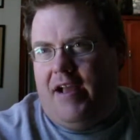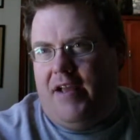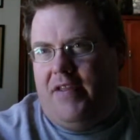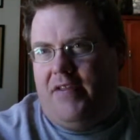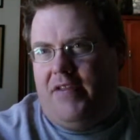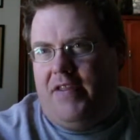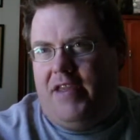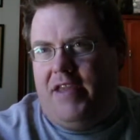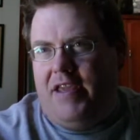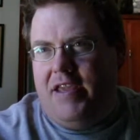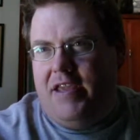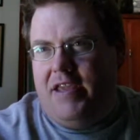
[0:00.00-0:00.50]

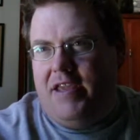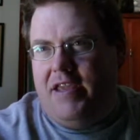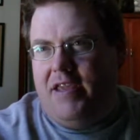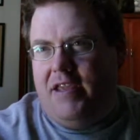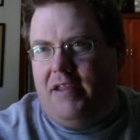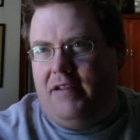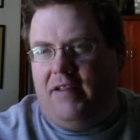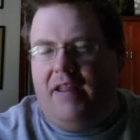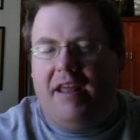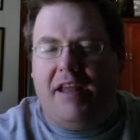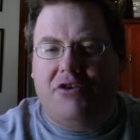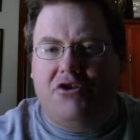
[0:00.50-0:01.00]

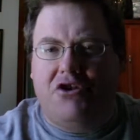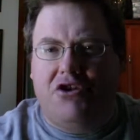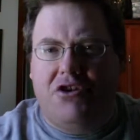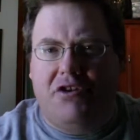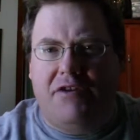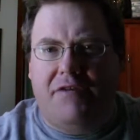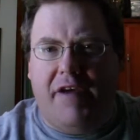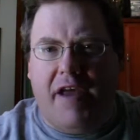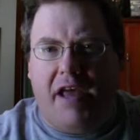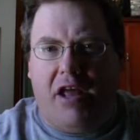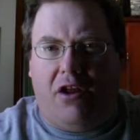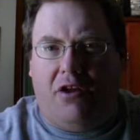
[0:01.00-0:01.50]
the
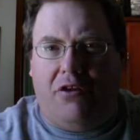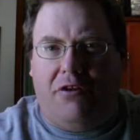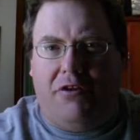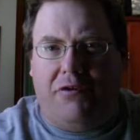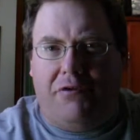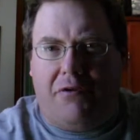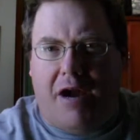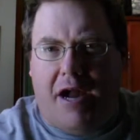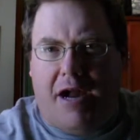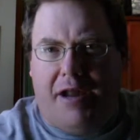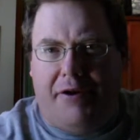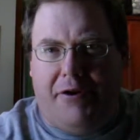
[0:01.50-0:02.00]
legend of El
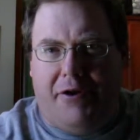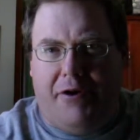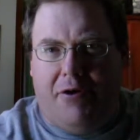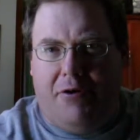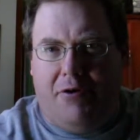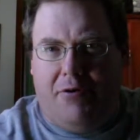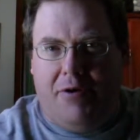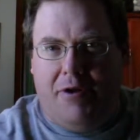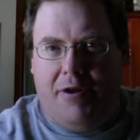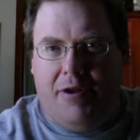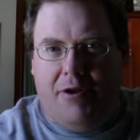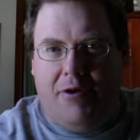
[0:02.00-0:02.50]

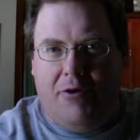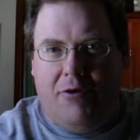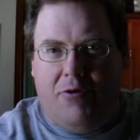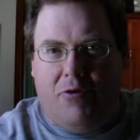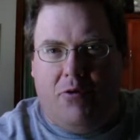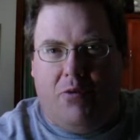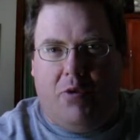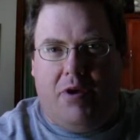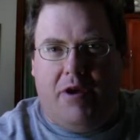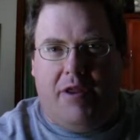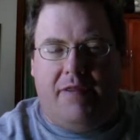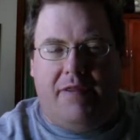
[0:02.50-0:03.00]
Dorado.
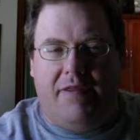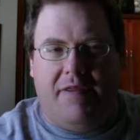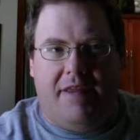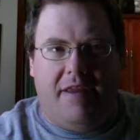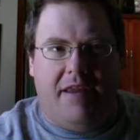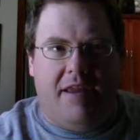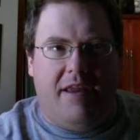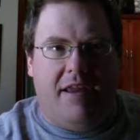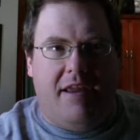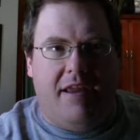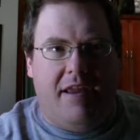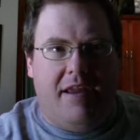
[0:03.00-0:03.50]

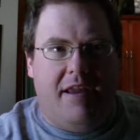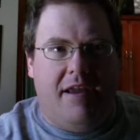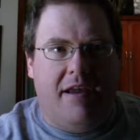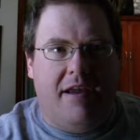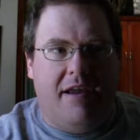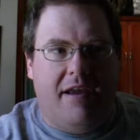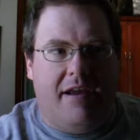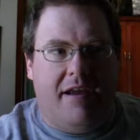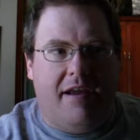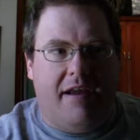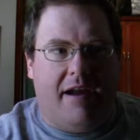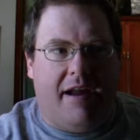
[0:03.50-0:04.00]

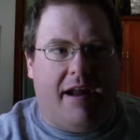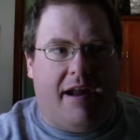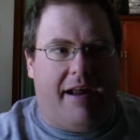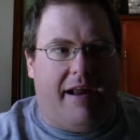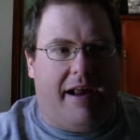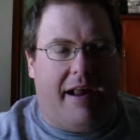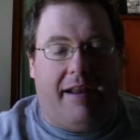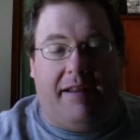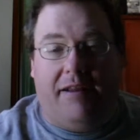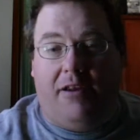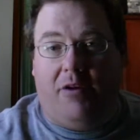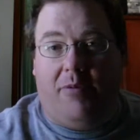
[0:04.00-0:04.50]

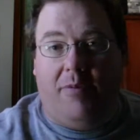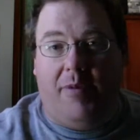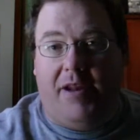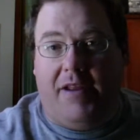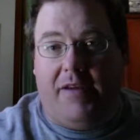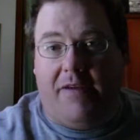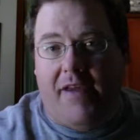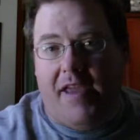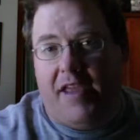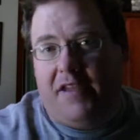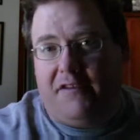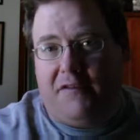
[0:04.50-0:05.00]
I got a little bit
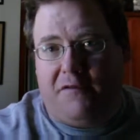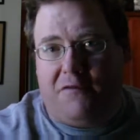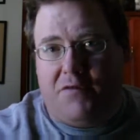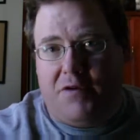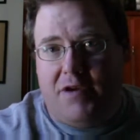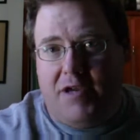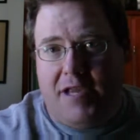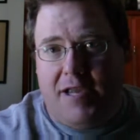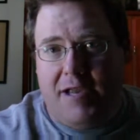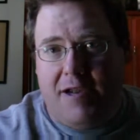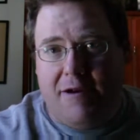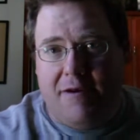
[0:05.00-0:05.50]
of
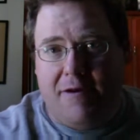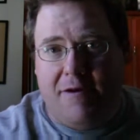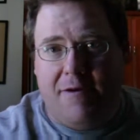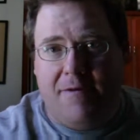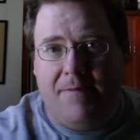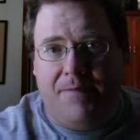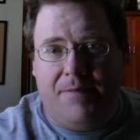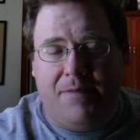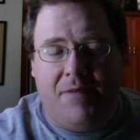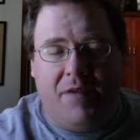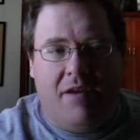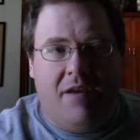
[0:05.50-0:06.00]
history here.
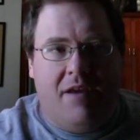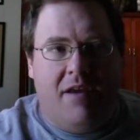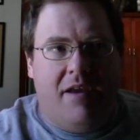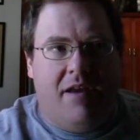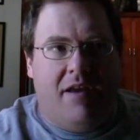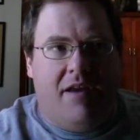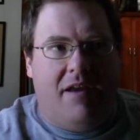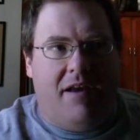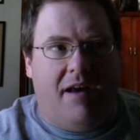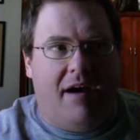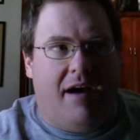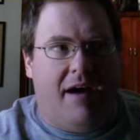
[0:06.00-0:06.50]

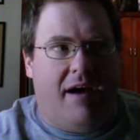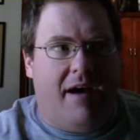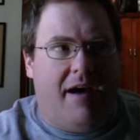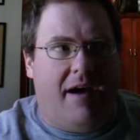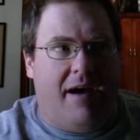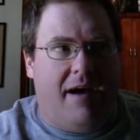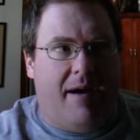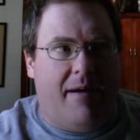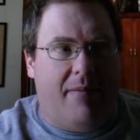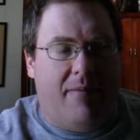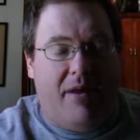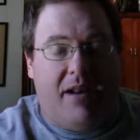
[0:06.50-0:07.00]

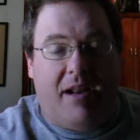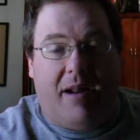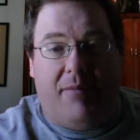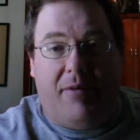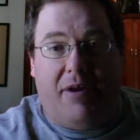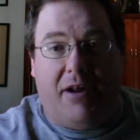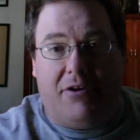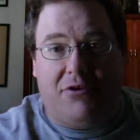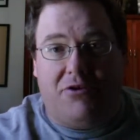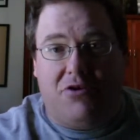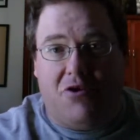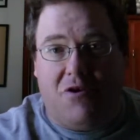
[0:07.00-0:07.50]
I'm
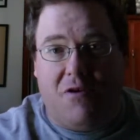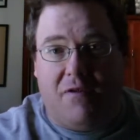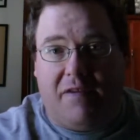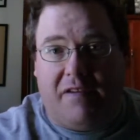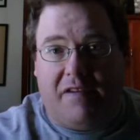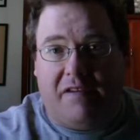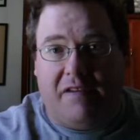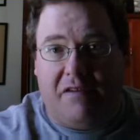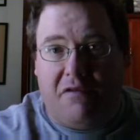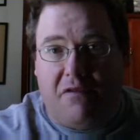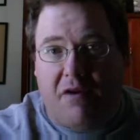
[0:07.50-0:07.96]
not sure if it's